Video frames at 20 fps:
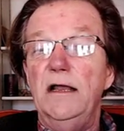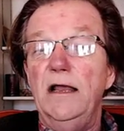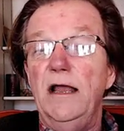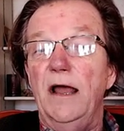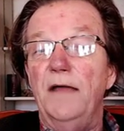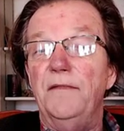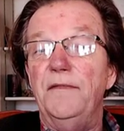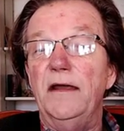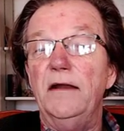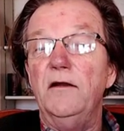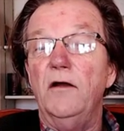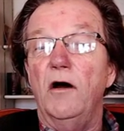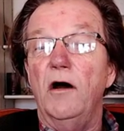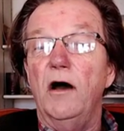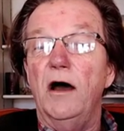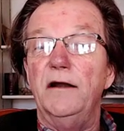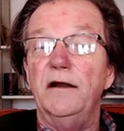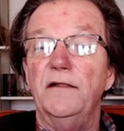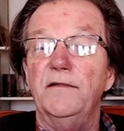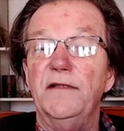And then
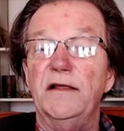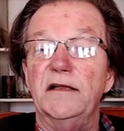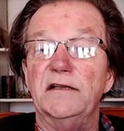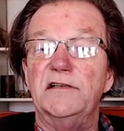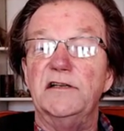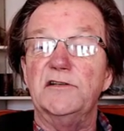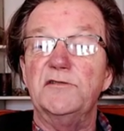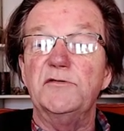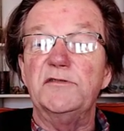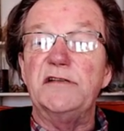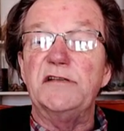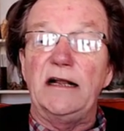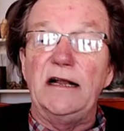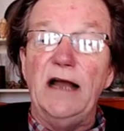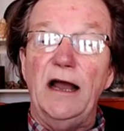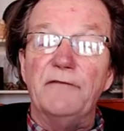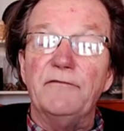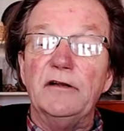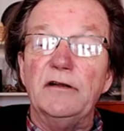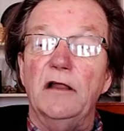on to this. This was the
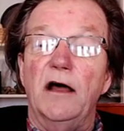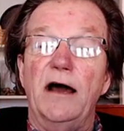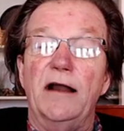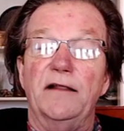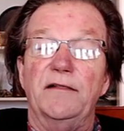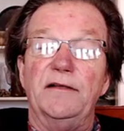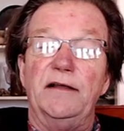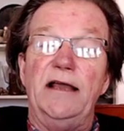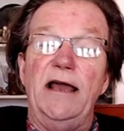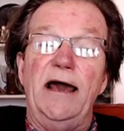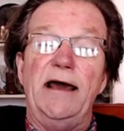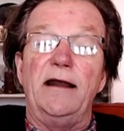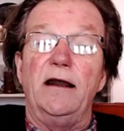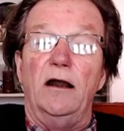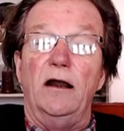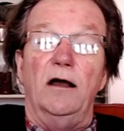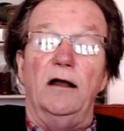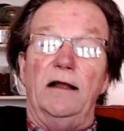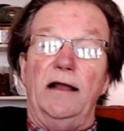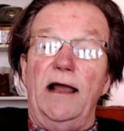cover lot of the
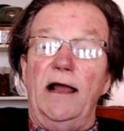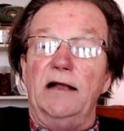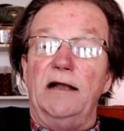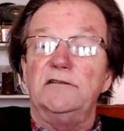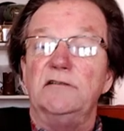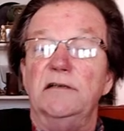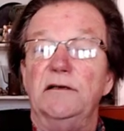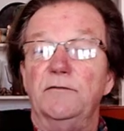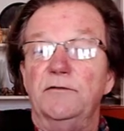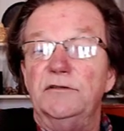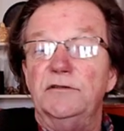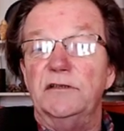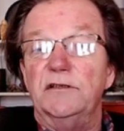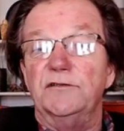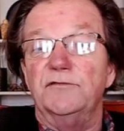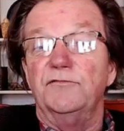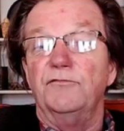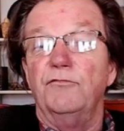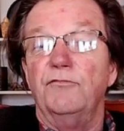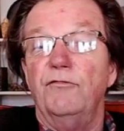catalog, actually. It was
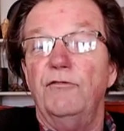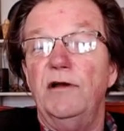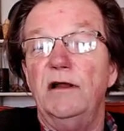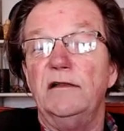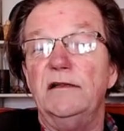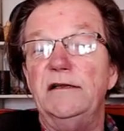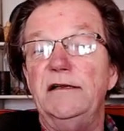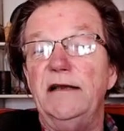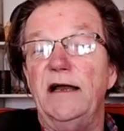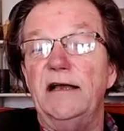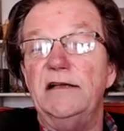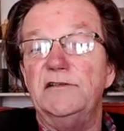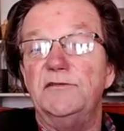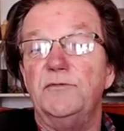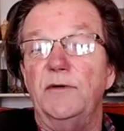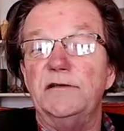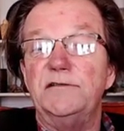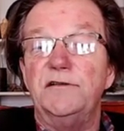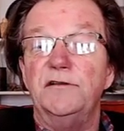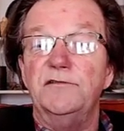this really nice
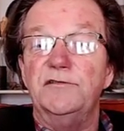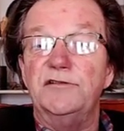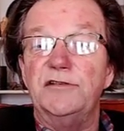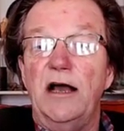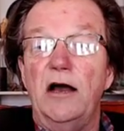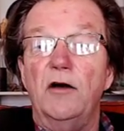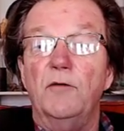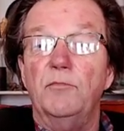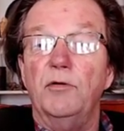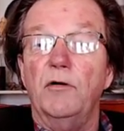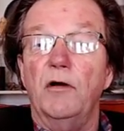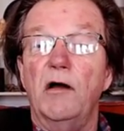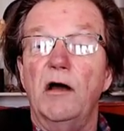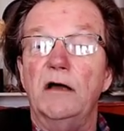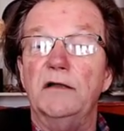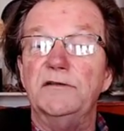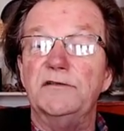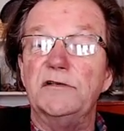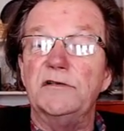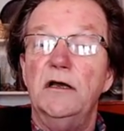Western Zhou
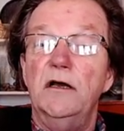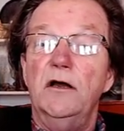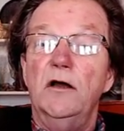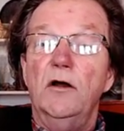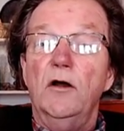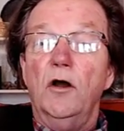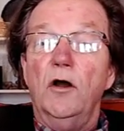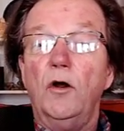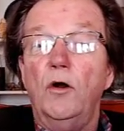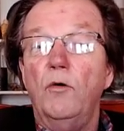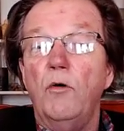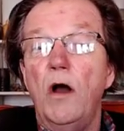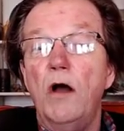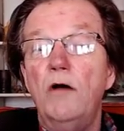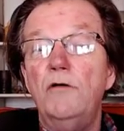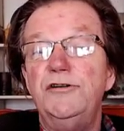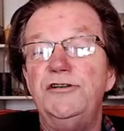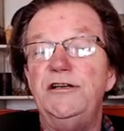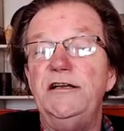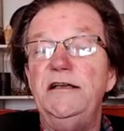bronze
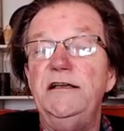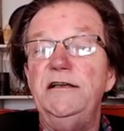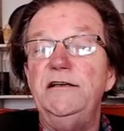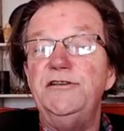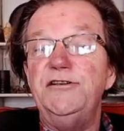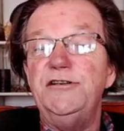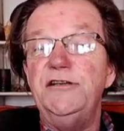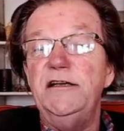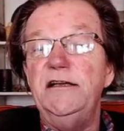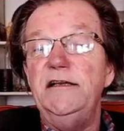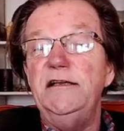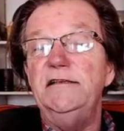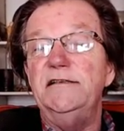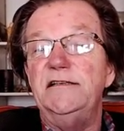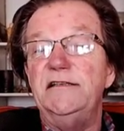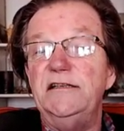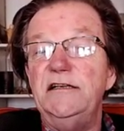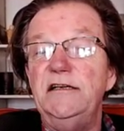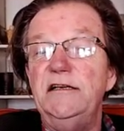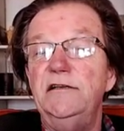Guoji
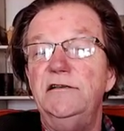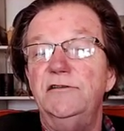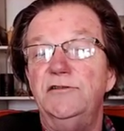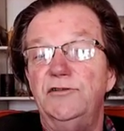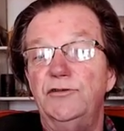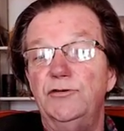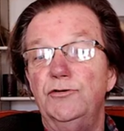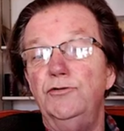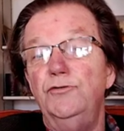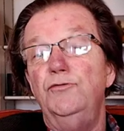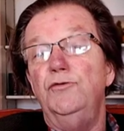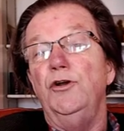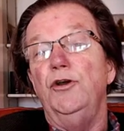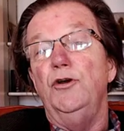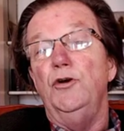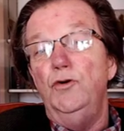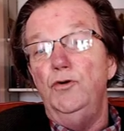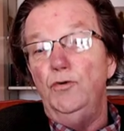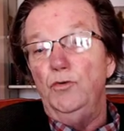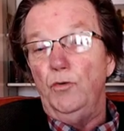Shizu
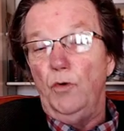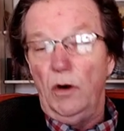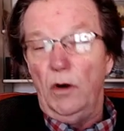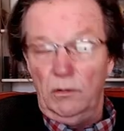Hu.